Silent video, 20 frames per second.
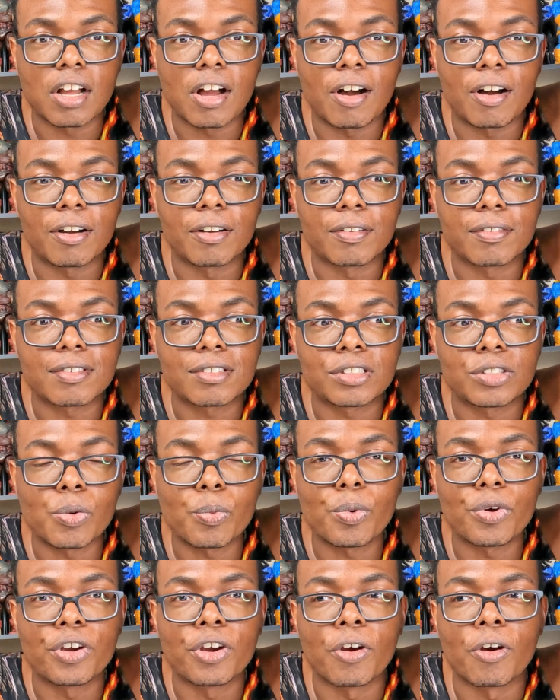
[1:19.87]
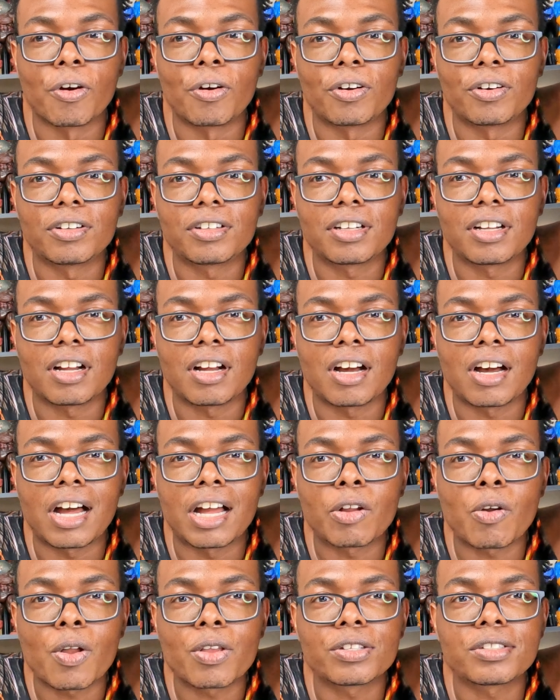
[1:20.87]
uh, Supergirl
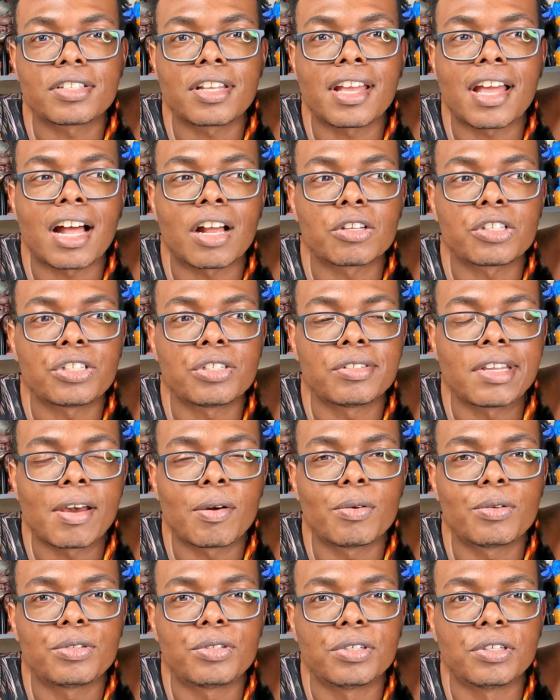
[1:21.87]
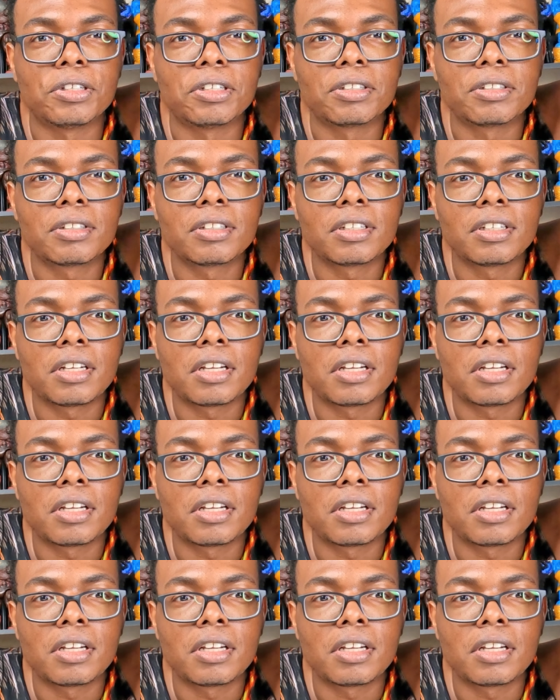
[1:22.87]
I don't understand how she was able to